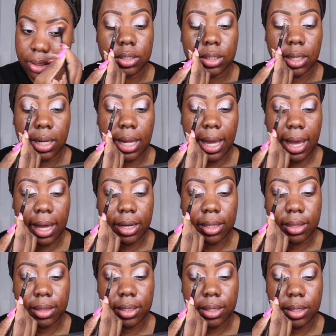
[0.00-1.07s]
just gonna add a
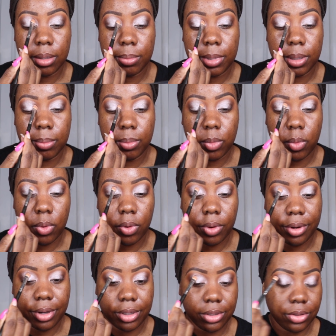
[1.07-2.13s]
little bit
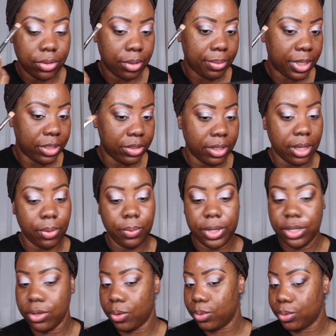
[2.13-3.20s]
more, so make sure that
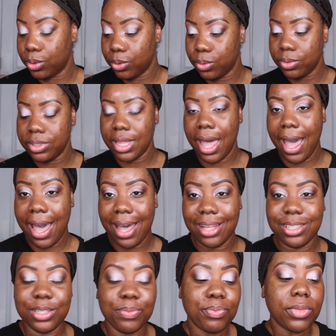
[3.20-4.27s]
we don't lose
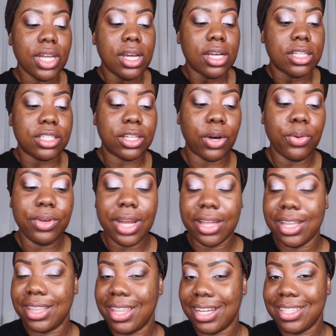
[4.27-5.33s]
that. So now
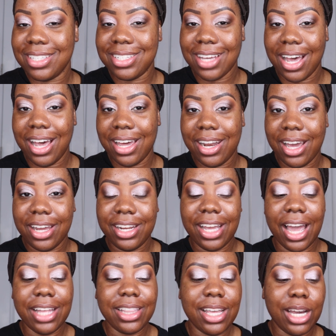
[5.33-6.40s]
that that's done,
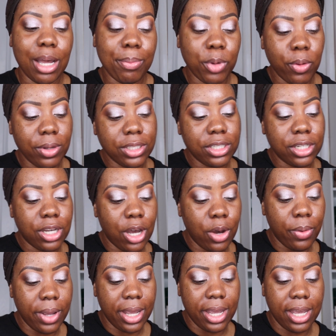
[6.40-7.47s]
honey, I think I'm going to
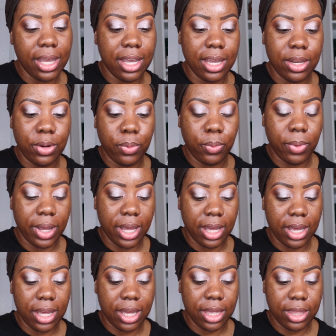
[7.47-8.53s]
go in
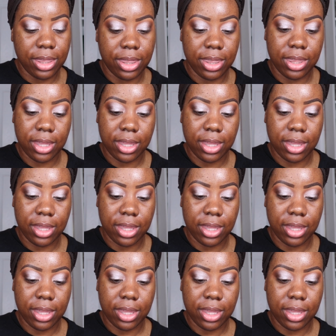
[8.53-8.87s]
with